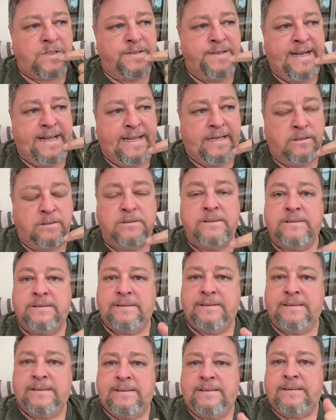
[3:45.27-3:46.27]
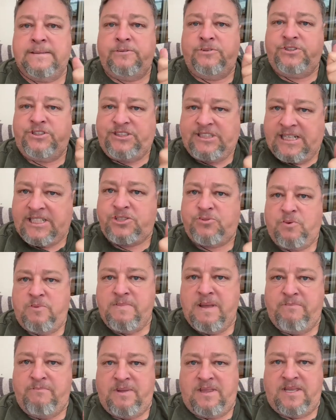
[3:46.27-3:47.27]
Now, just
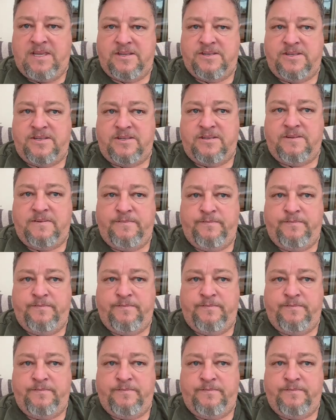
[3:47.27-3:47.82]
remember this.